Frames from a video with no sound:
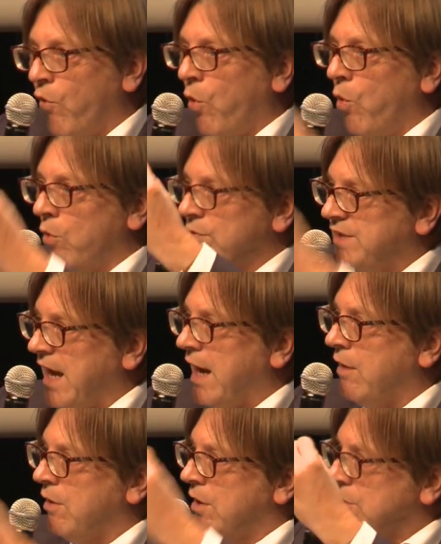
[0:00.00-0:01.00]
for
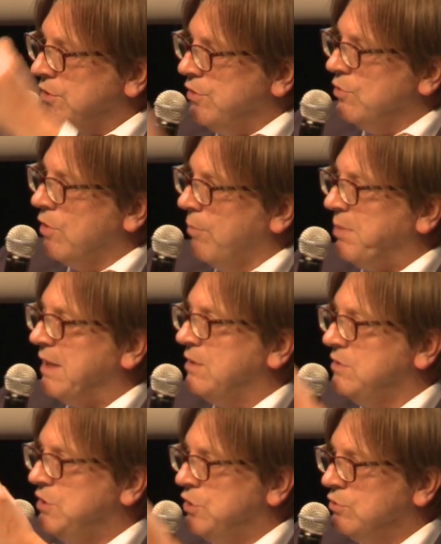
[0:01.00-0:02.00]
their
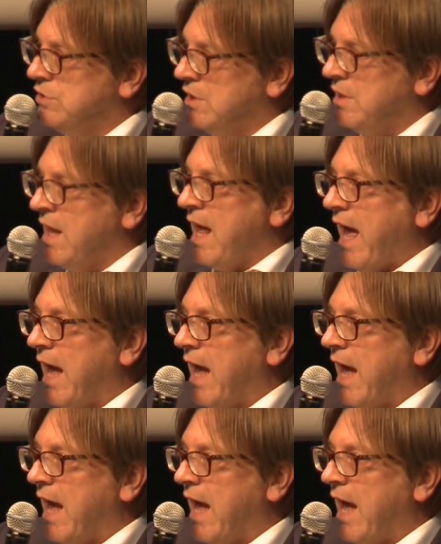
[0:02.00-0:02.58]
European Union,